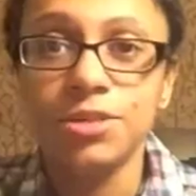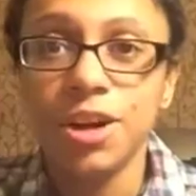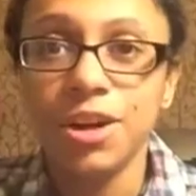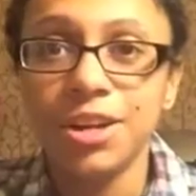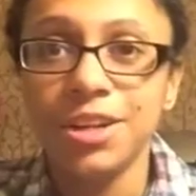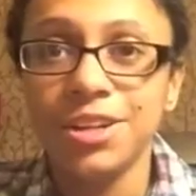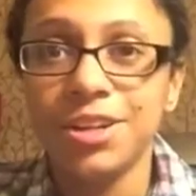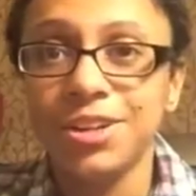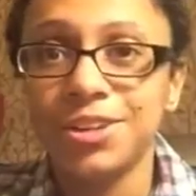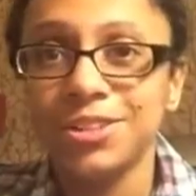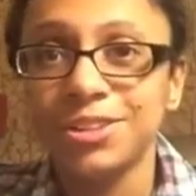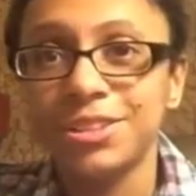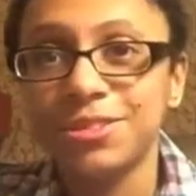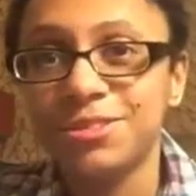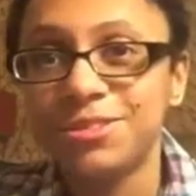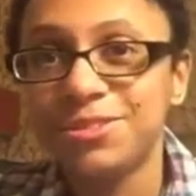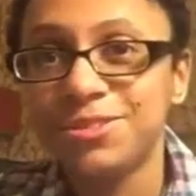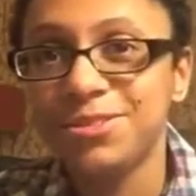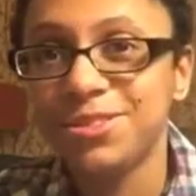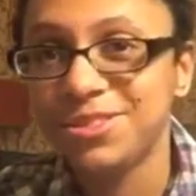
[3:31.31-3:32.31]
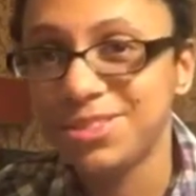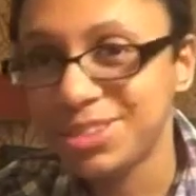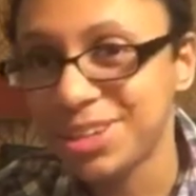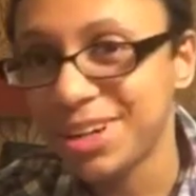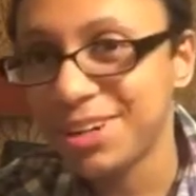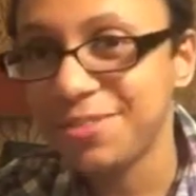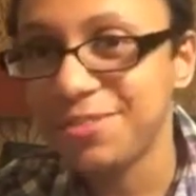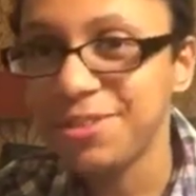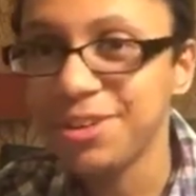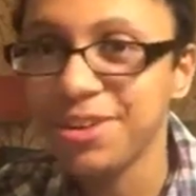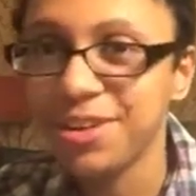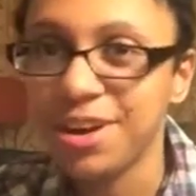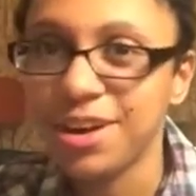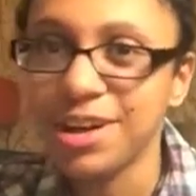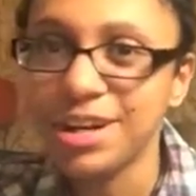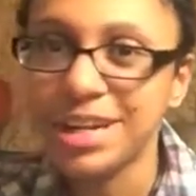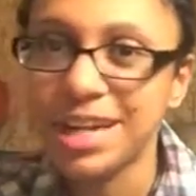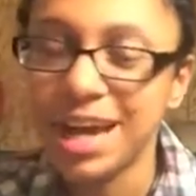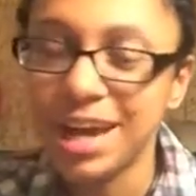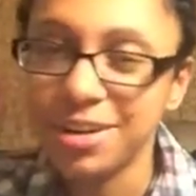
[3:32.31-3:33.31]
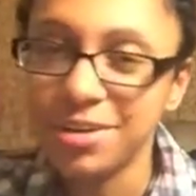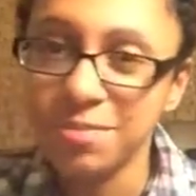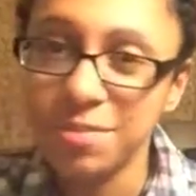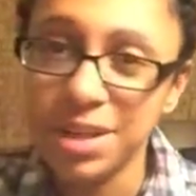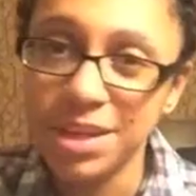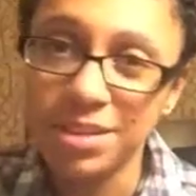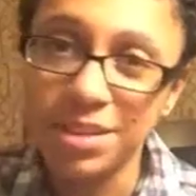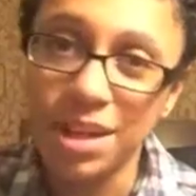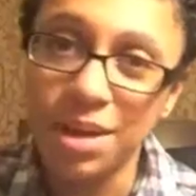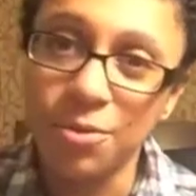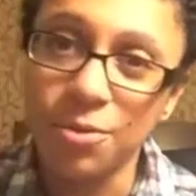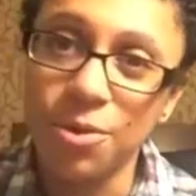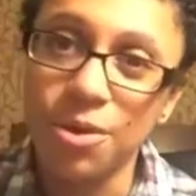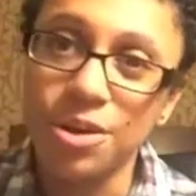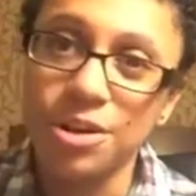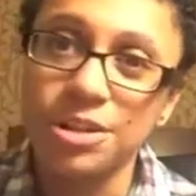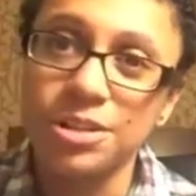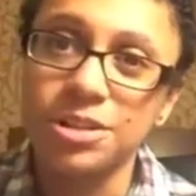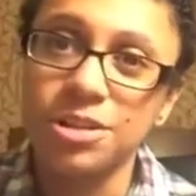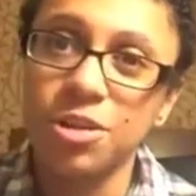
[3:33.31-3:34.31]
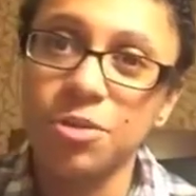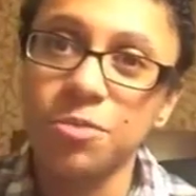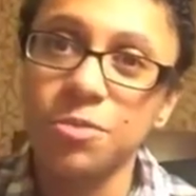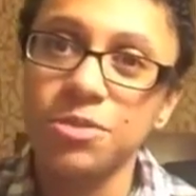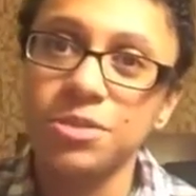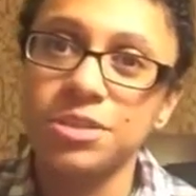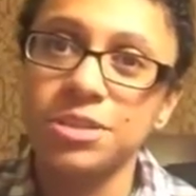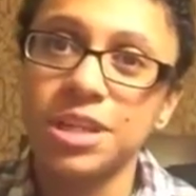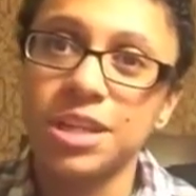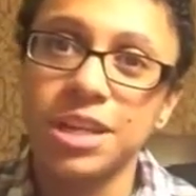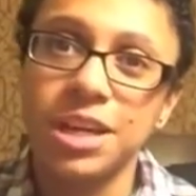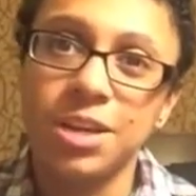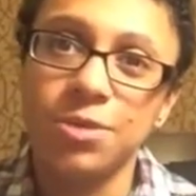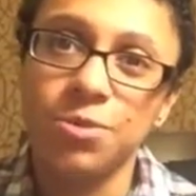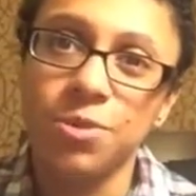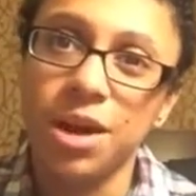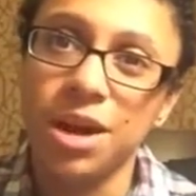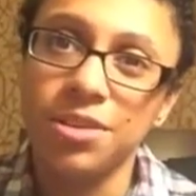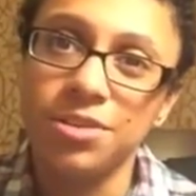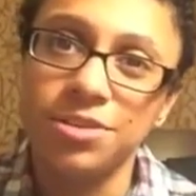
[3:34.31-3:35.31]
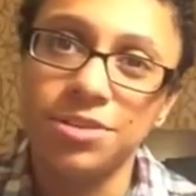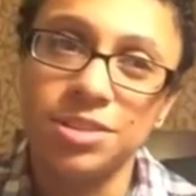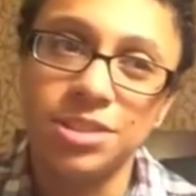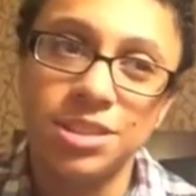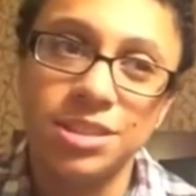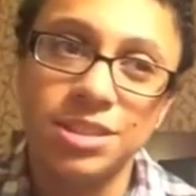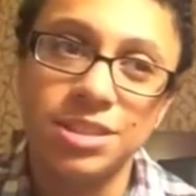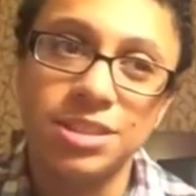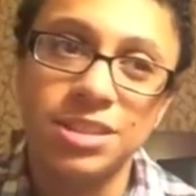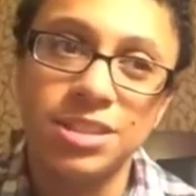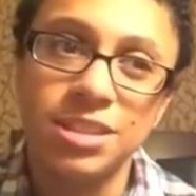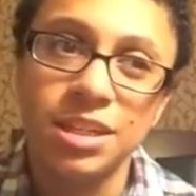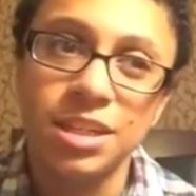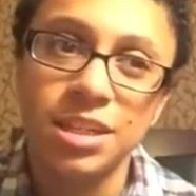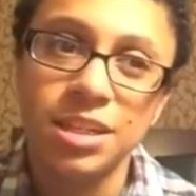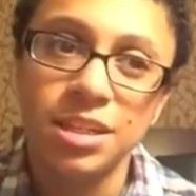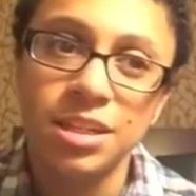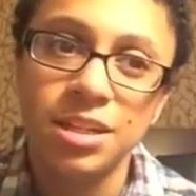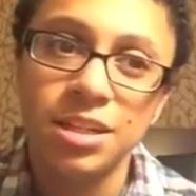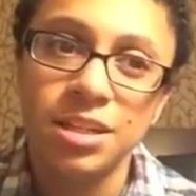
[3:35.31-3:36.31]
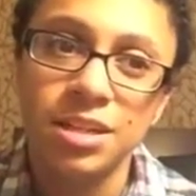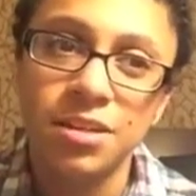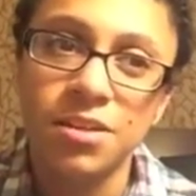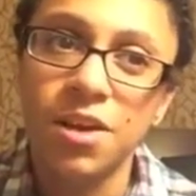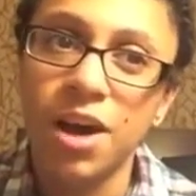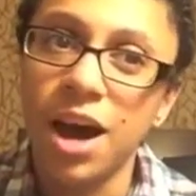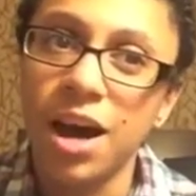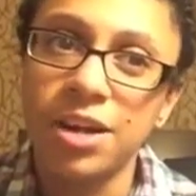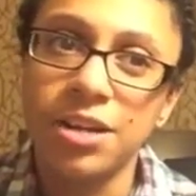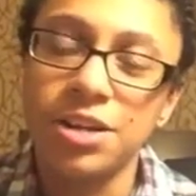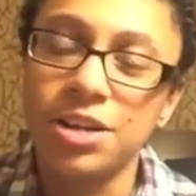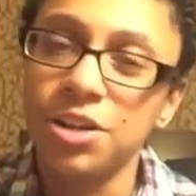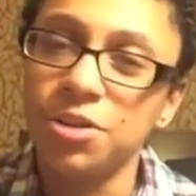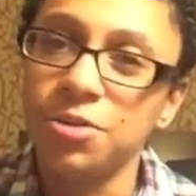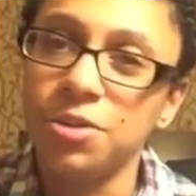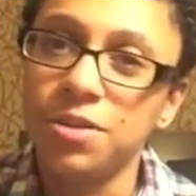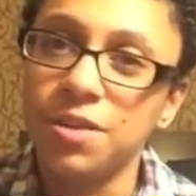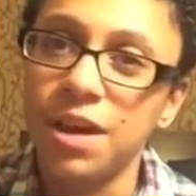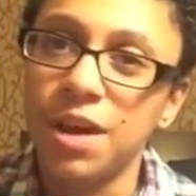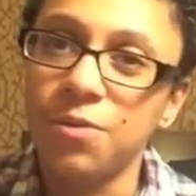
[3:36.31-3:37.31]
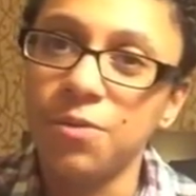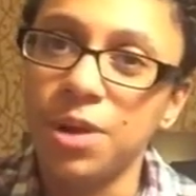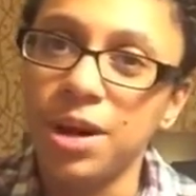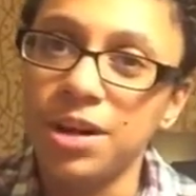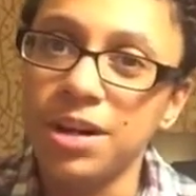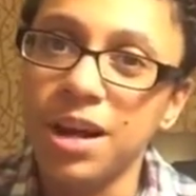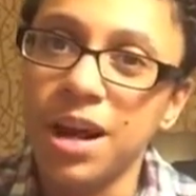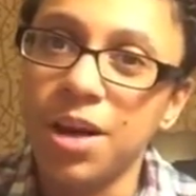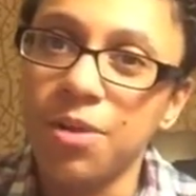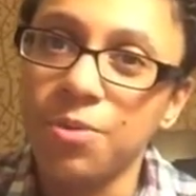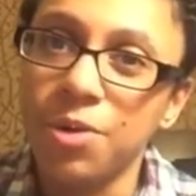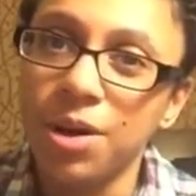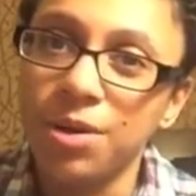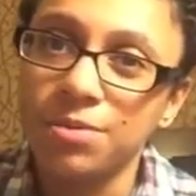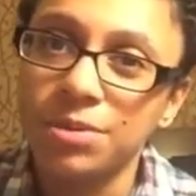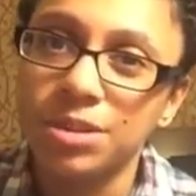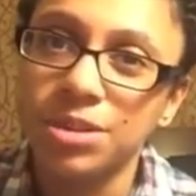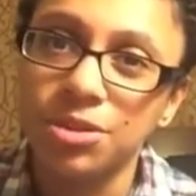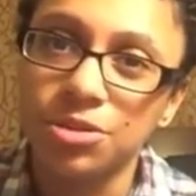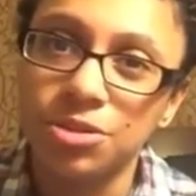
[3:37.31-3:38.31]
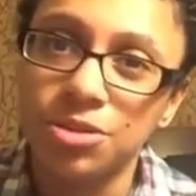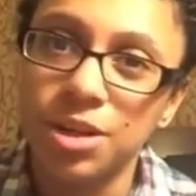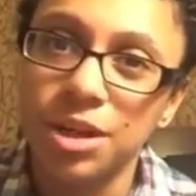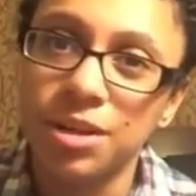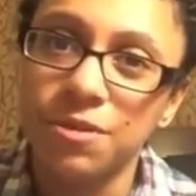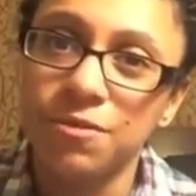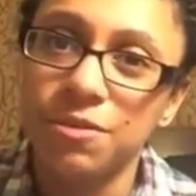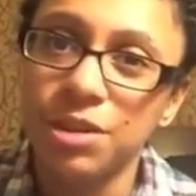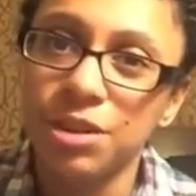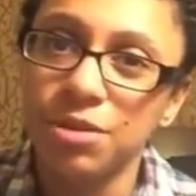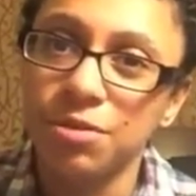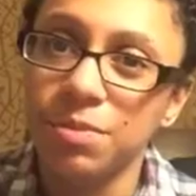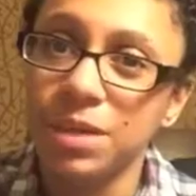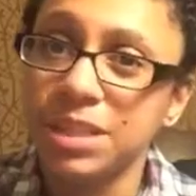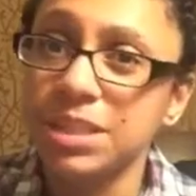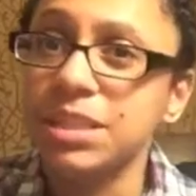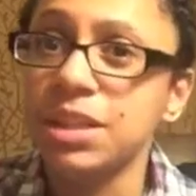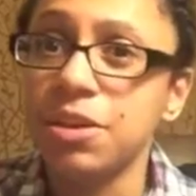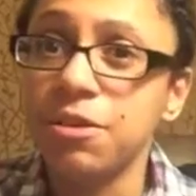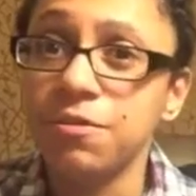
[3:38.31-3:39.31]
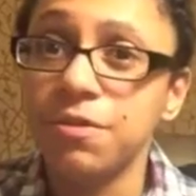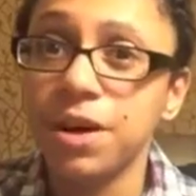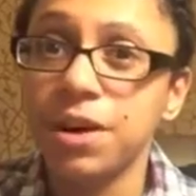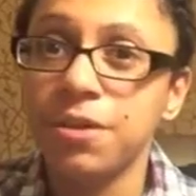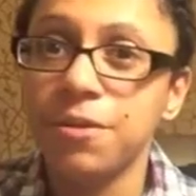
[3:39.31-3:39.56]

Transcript: Talking to girls and trying to figure out how to make that work, it's almost like I'd rather just not deal with that right now while I'm still trying to figure myself